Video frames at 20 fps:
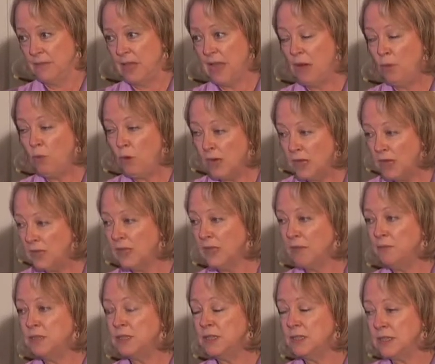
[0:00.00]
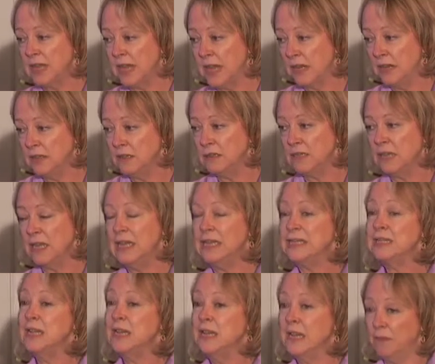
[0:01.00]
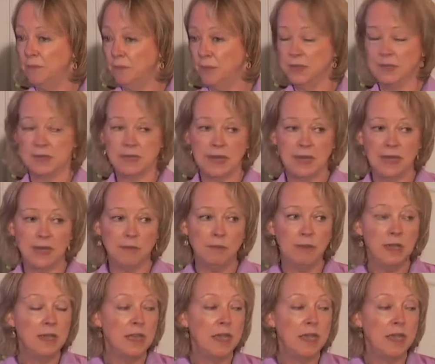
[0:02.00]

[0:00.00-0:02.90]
And when it comes to talent, it's a numbers game.